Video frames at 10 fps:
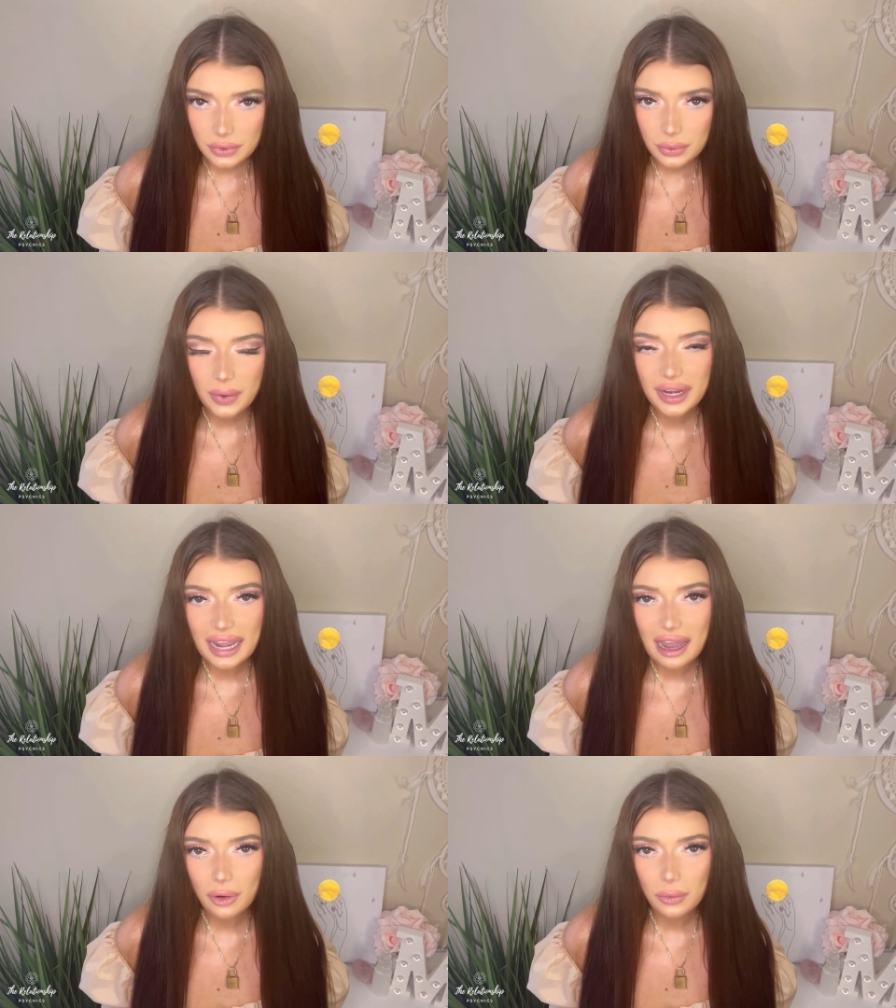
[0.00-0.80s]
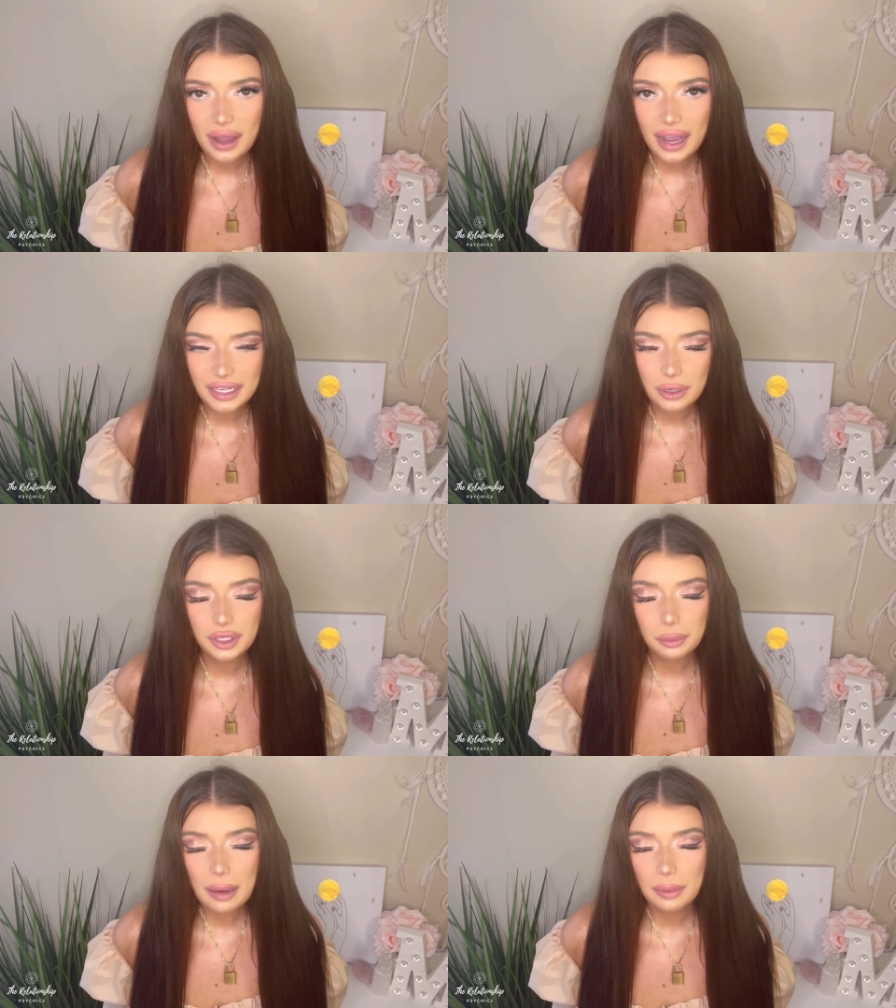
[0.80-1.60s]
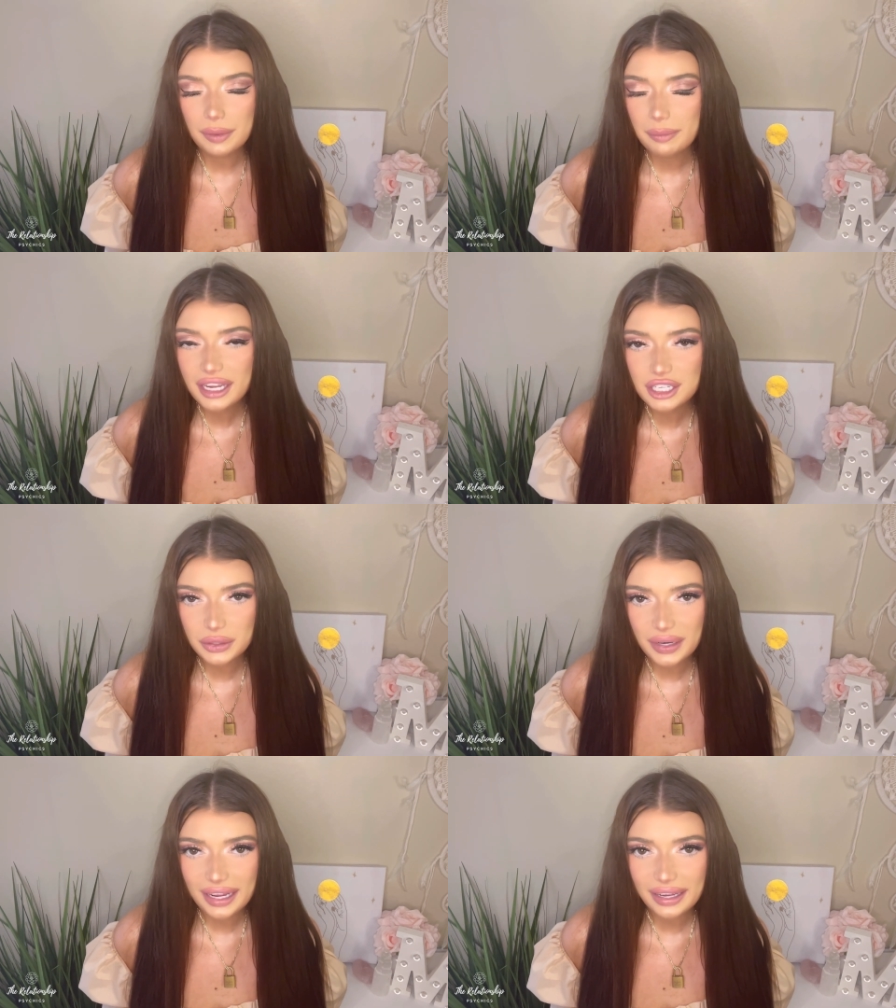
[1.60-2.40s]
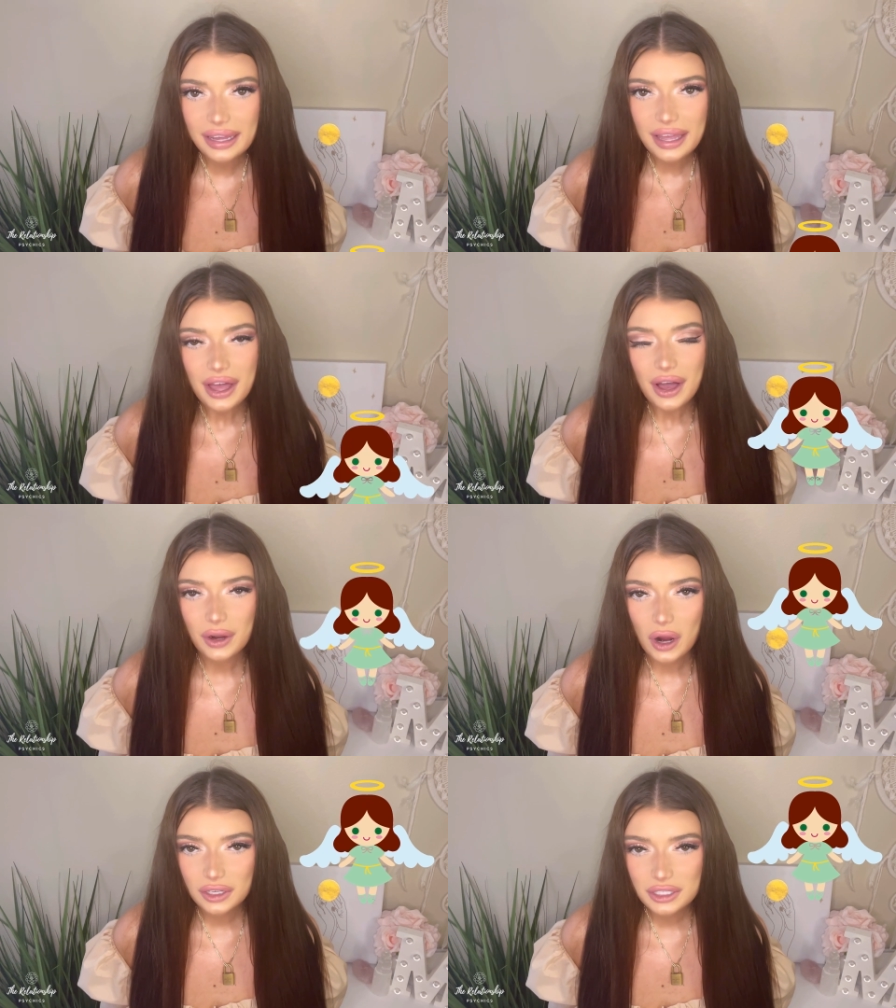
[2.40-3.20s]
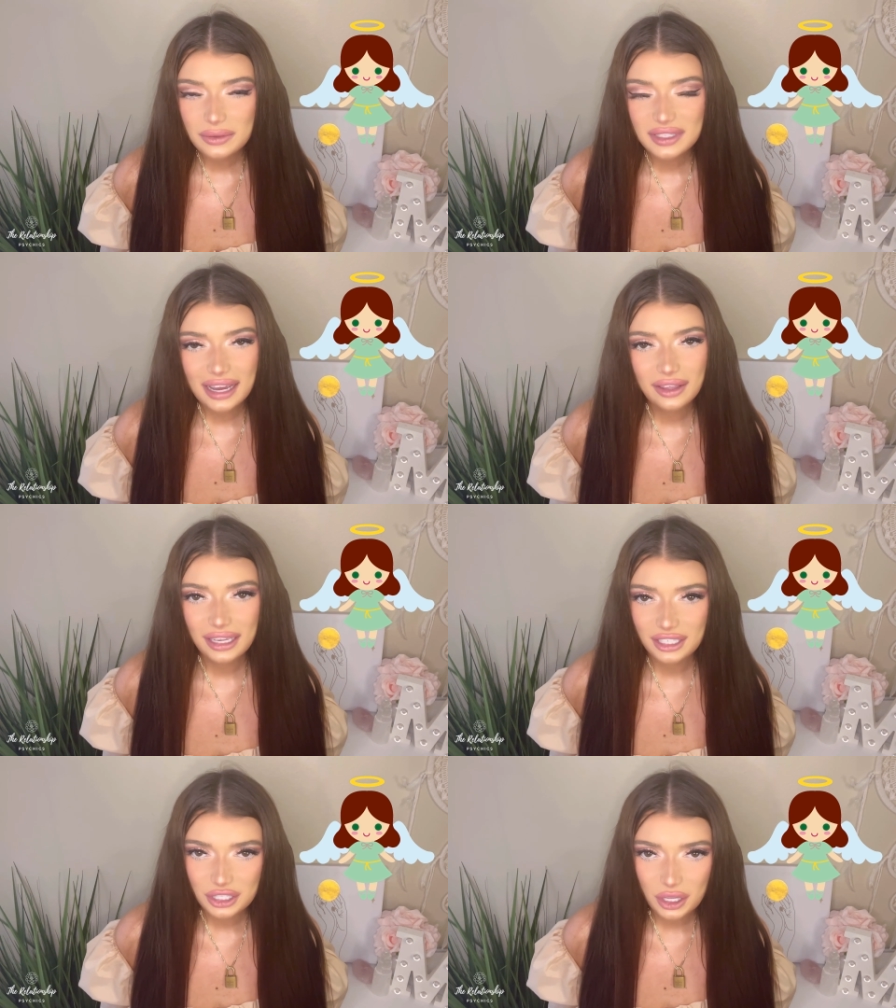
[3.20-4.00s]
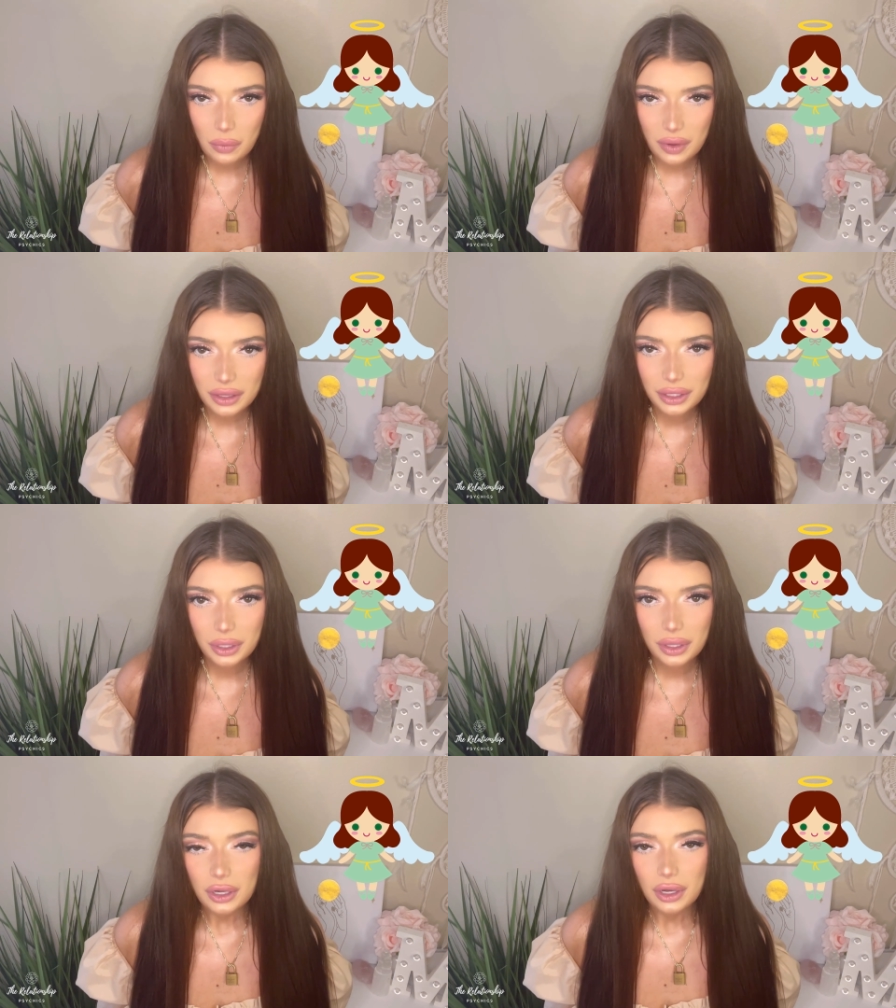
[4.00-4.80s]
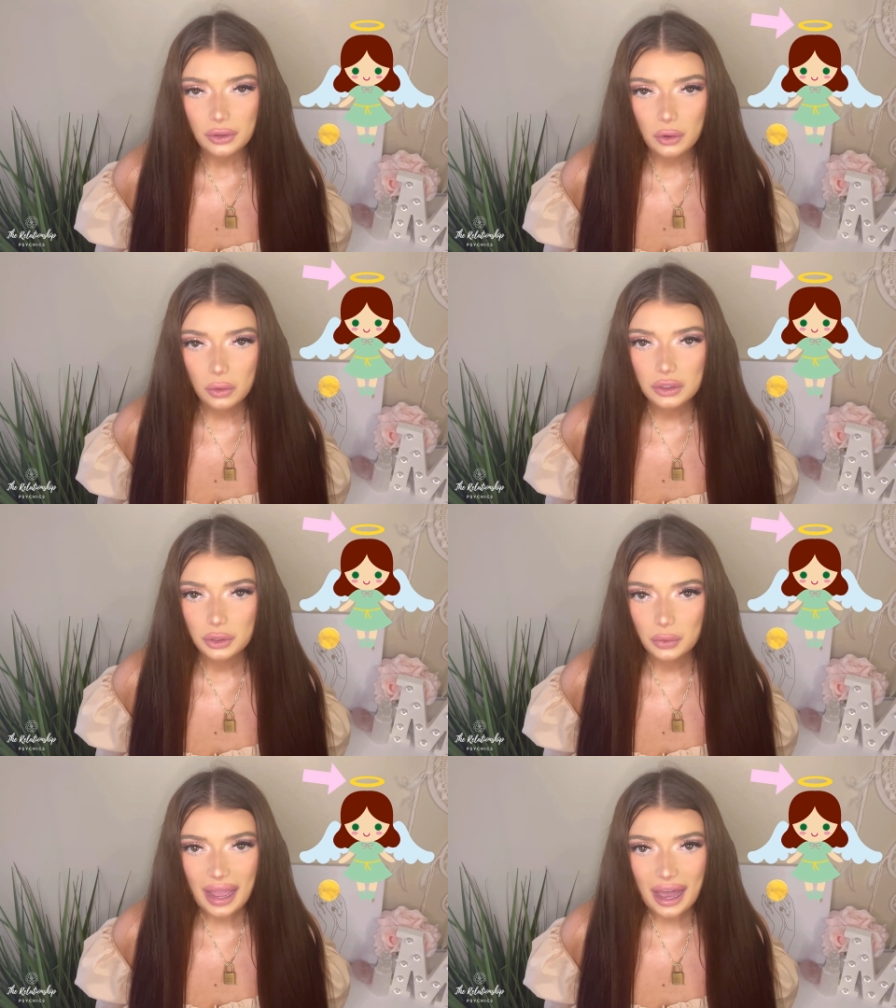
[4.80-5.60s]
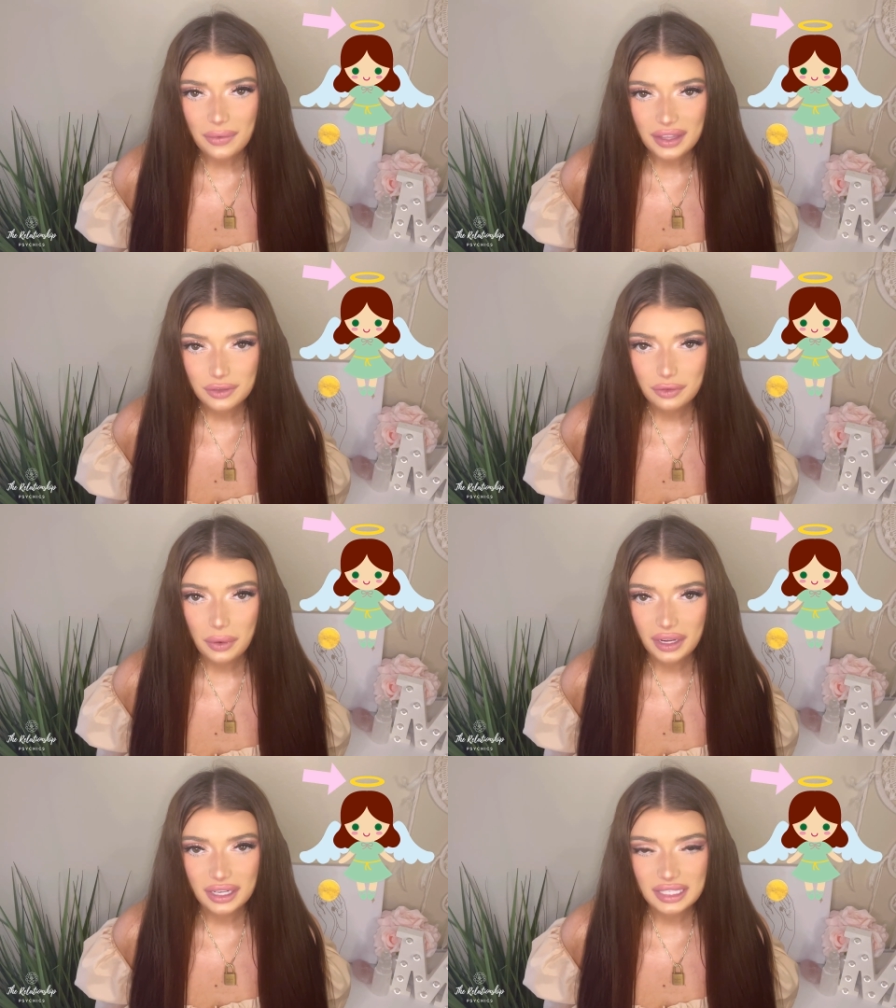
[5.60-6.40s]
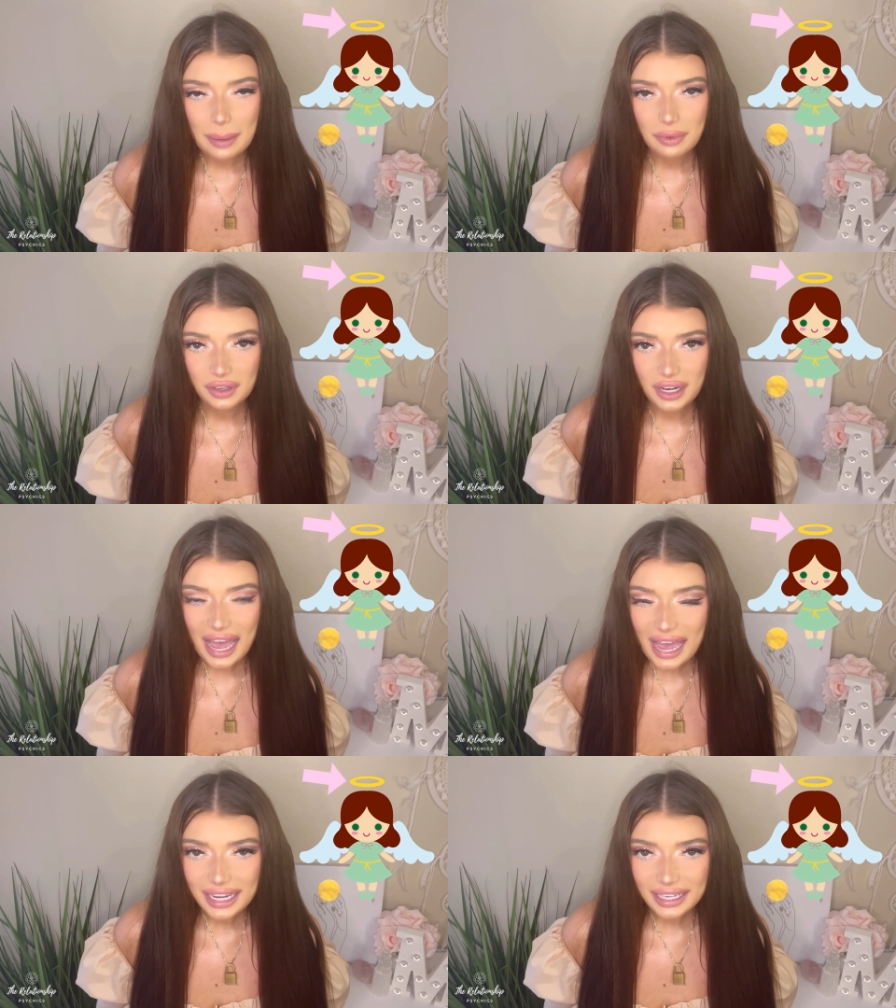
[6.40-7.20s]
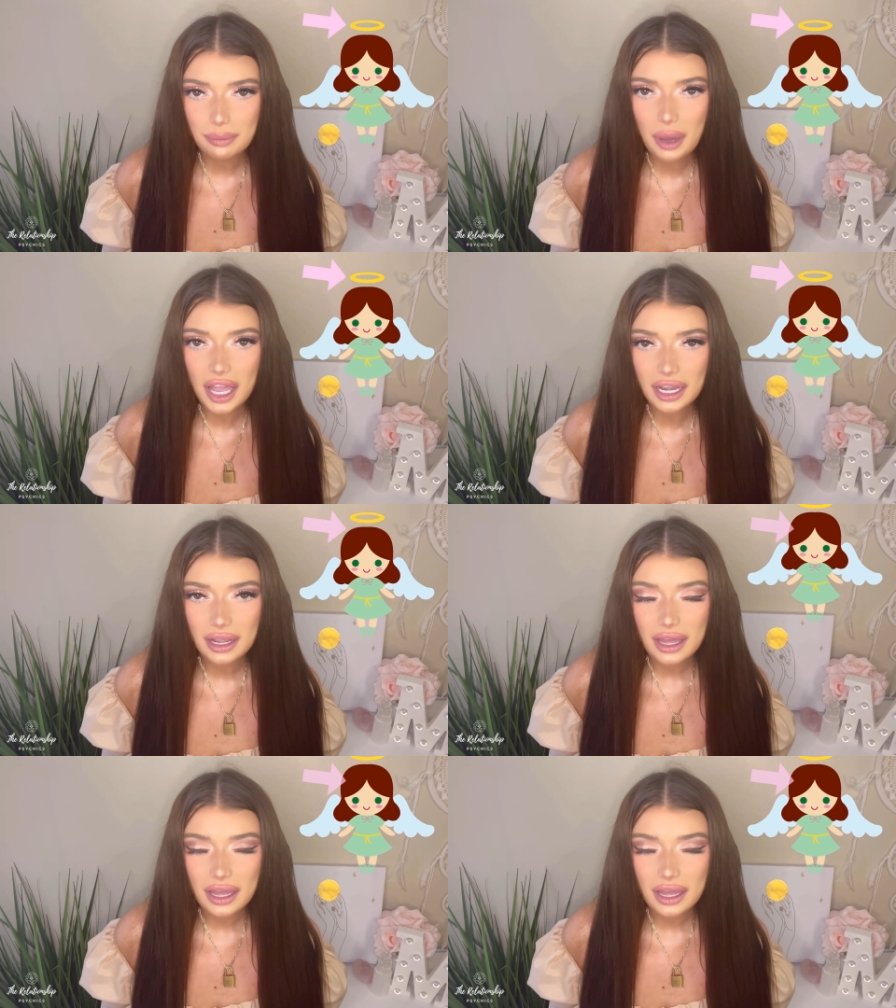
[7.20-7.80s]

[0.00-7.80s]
Right now, I know you're probably picturing a cartoon-style angel with a little gold crown that's floating on top of their head, but